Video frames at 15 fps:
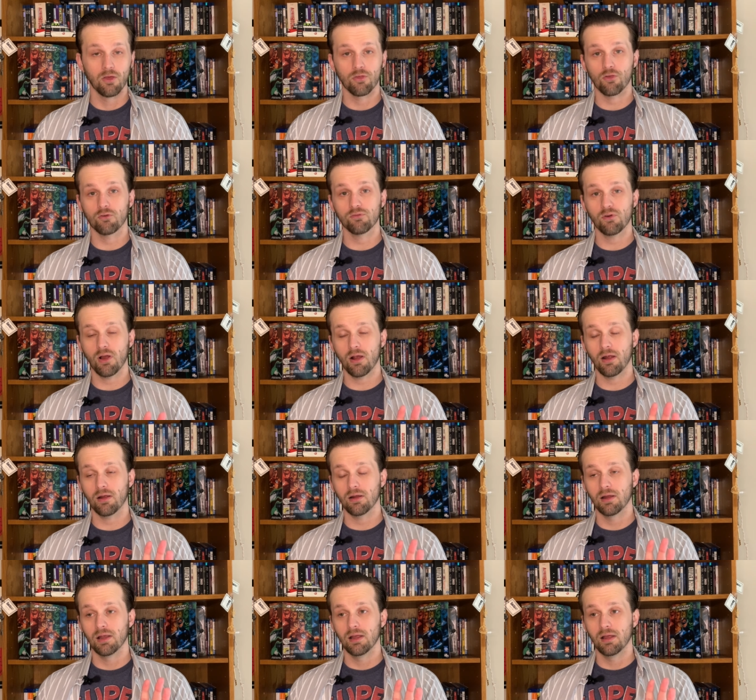So
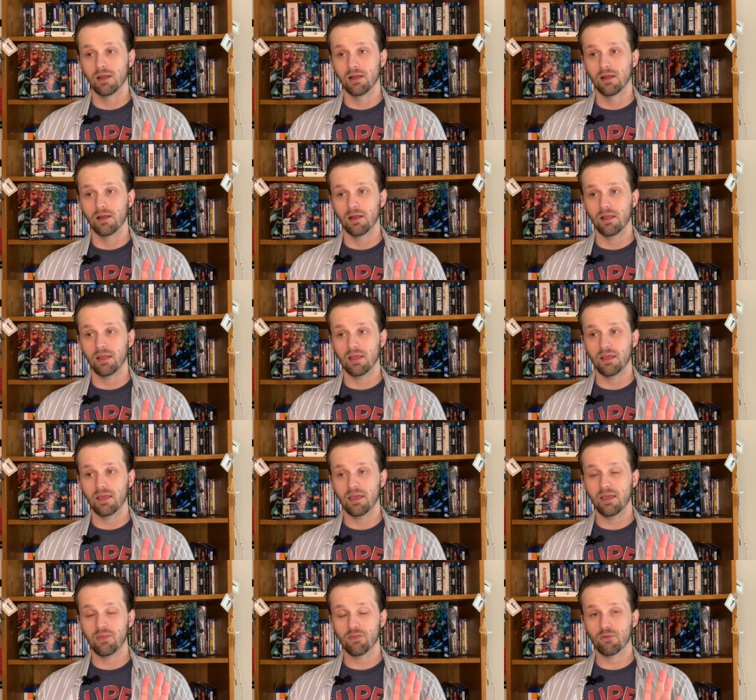far,
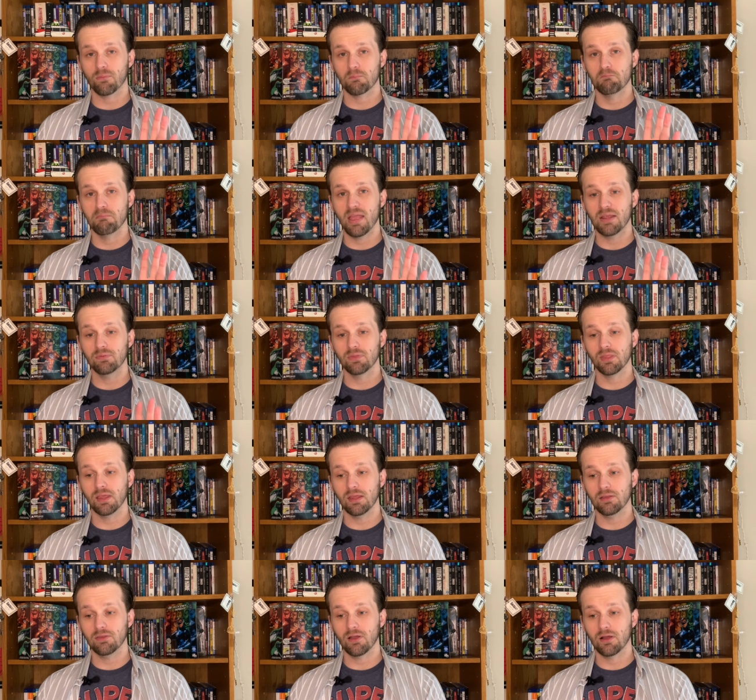he's
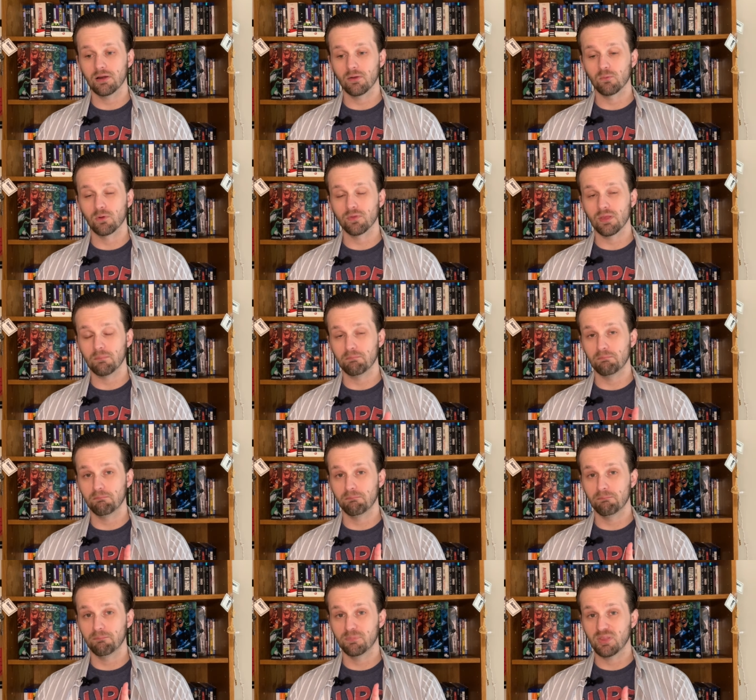mainly done a really
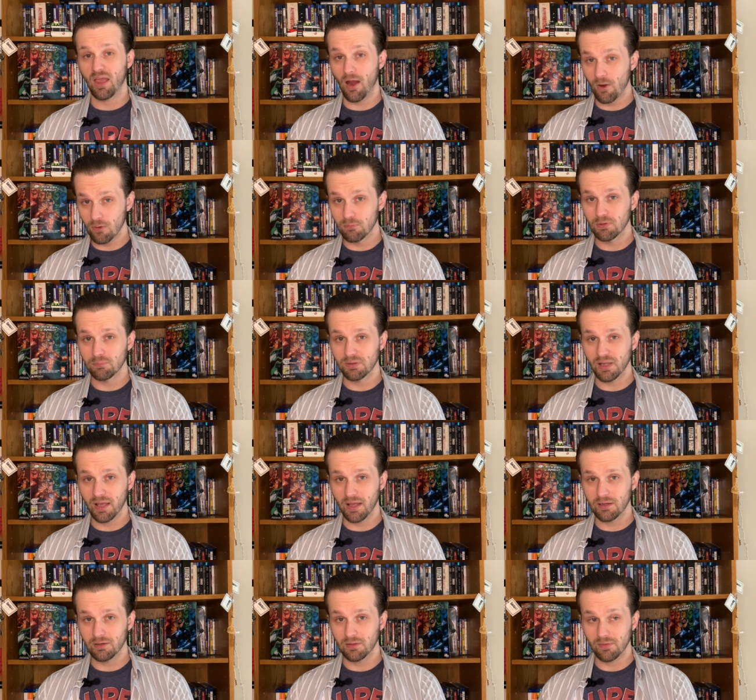terrible
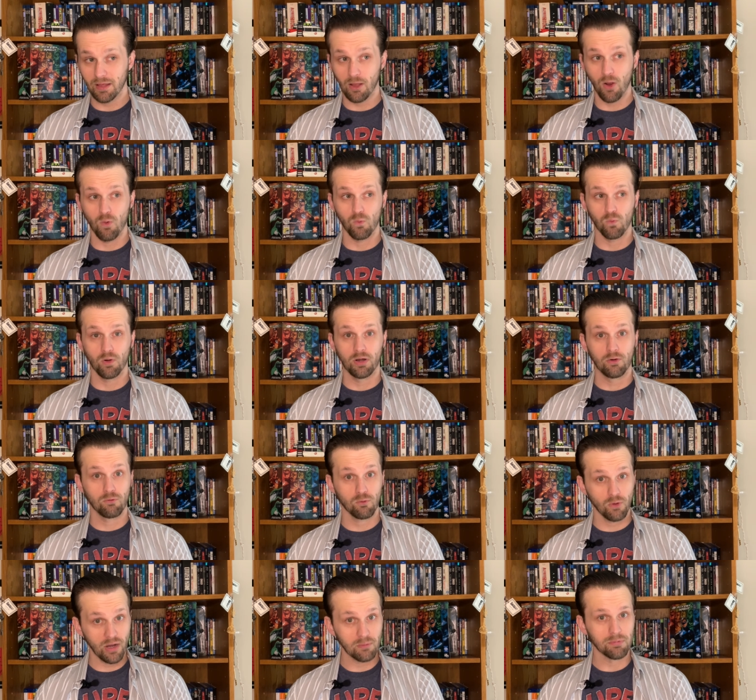plan, like an
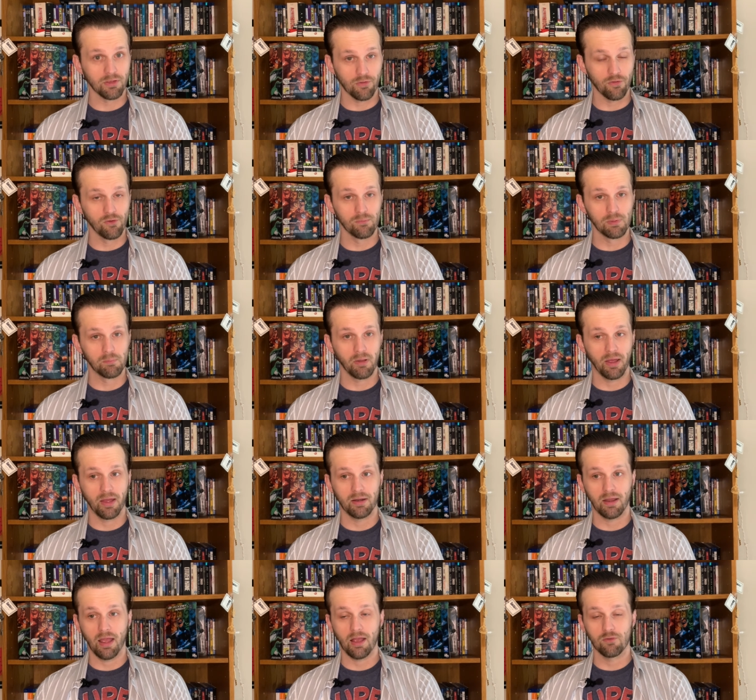incredibly stupid
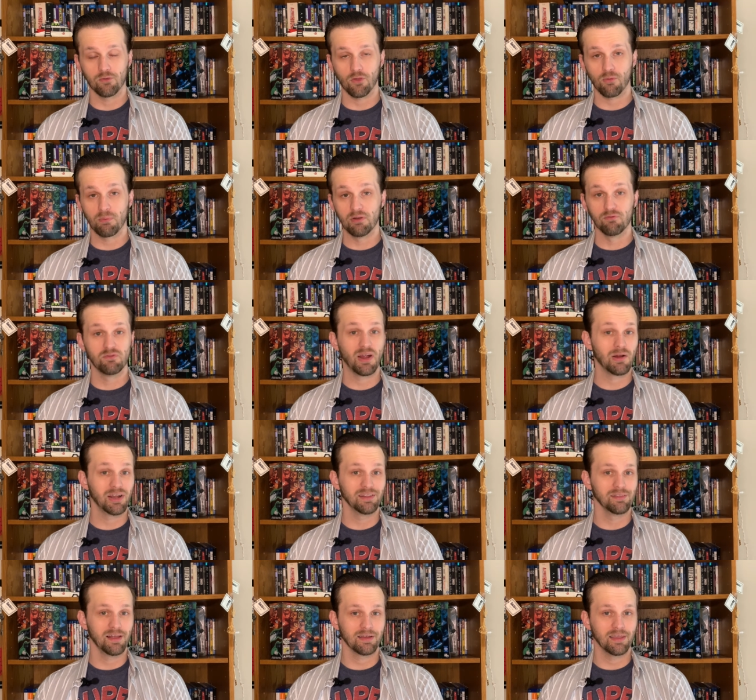plan, and just been
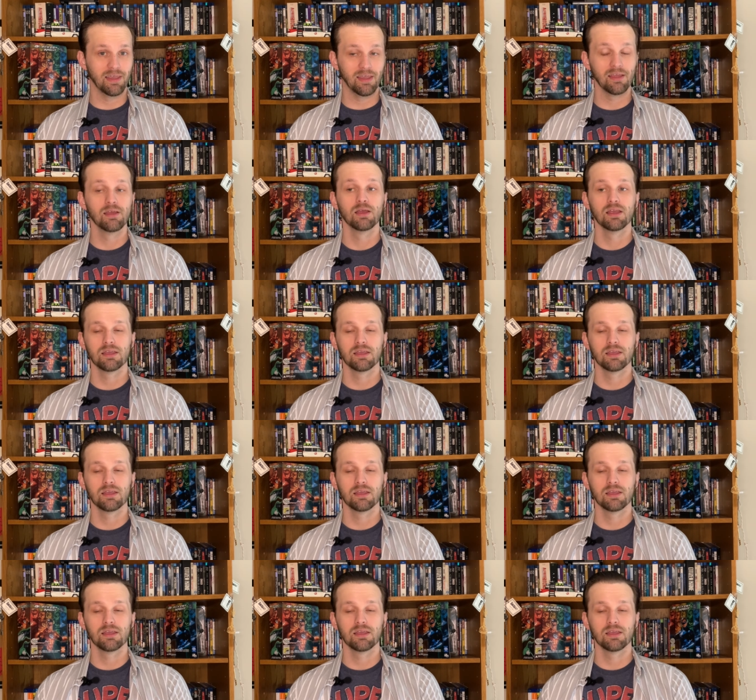very lucky.